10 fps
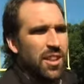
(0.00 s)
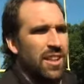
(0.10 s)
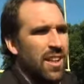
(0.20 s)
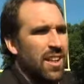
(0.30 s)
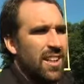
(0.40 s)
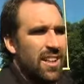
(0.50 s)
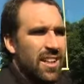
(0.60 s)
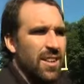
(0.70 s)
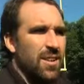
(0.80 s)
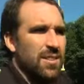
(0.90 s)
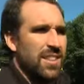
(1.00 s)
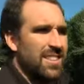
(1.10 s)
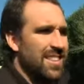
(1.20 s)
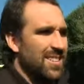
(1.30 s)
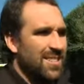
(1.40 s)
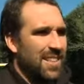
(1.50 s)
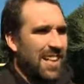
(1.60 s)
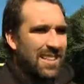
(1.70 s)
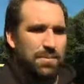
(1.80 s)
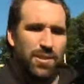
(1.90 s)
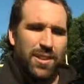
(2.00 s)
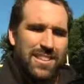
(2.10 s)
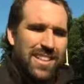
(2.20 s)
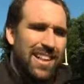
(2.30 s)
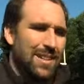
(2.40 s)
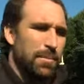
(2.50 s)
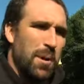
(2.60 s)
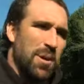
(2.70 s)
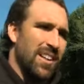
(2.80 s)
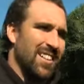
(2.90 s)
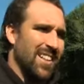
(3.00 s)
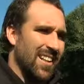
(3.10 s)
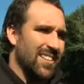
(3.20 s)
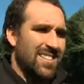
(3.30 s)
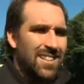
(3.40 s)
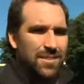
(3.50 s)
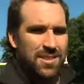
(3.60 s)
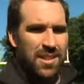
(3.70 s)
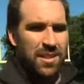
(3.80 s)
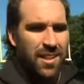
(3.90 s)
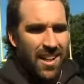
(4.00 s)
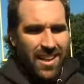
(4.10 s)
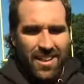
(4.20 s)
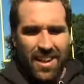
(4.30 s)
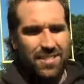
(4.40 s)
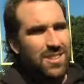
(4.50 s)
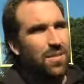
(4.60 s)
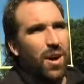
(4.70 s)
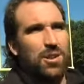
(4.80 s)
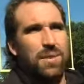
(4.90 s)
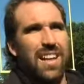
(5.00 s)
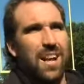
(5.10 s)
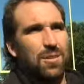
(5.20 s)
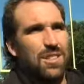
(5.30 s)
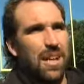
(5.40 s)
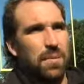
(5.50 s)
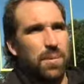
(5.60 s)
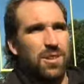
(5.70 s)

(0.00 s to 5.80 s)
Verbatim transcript: and you know and then you know as i progressed i got into bow hunting and all that good stuff so you know i just have always been an outdoors type of